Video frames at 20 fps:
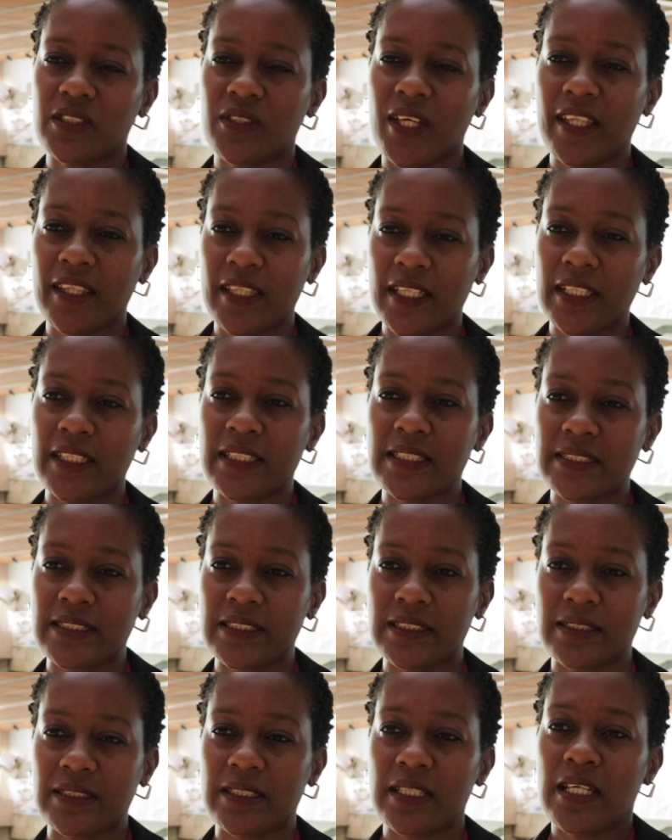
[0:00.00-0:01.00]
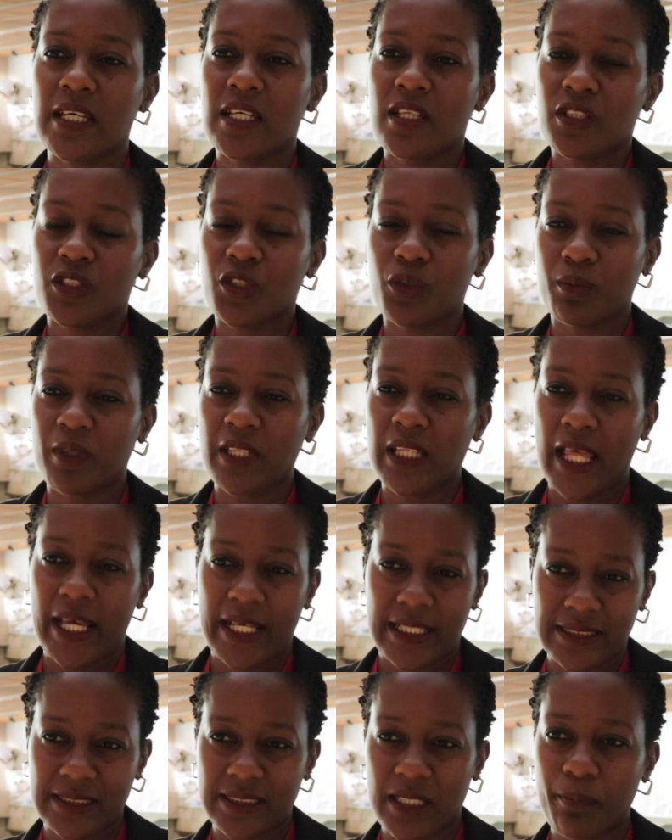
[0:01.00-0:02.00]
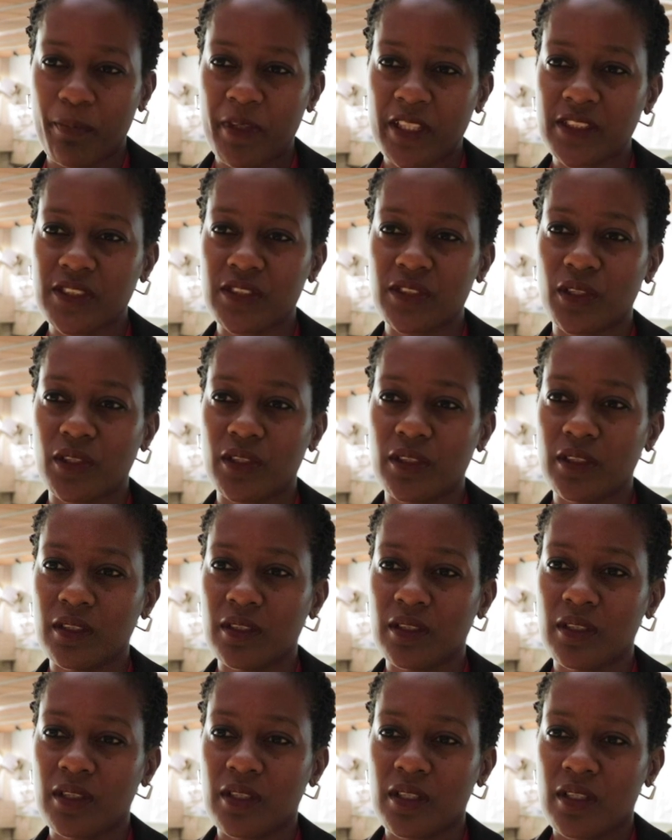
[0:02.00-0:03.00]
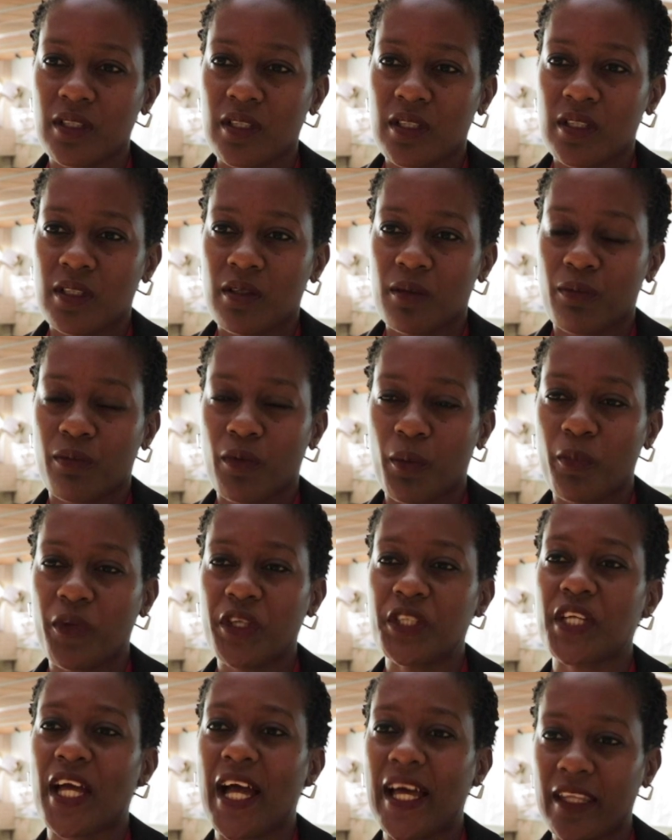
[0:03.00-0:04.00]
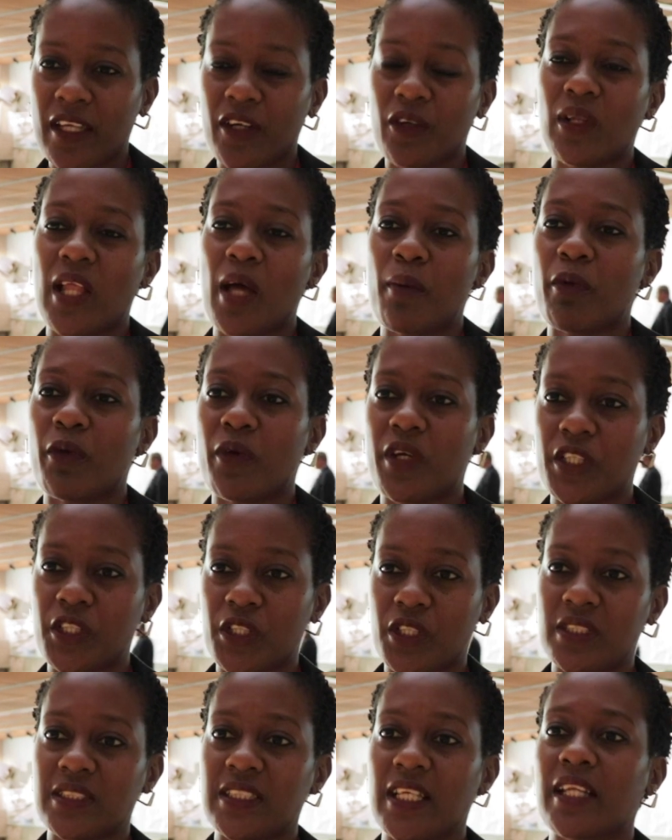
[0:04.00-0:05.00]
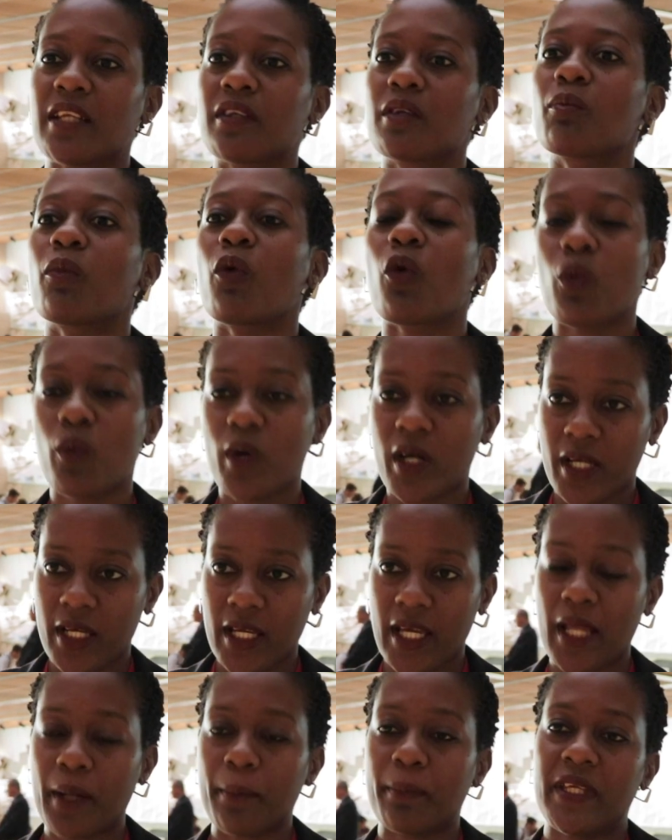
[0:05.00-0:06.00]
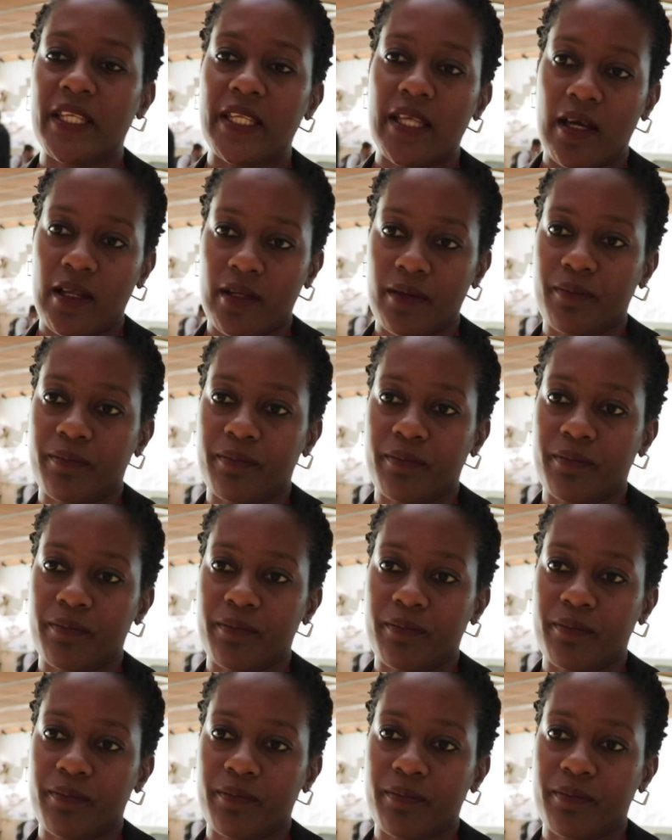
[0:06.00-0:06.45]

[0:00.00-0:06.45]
So I think this is, to me, like a stepping stone from which other collaborations and more work can be done.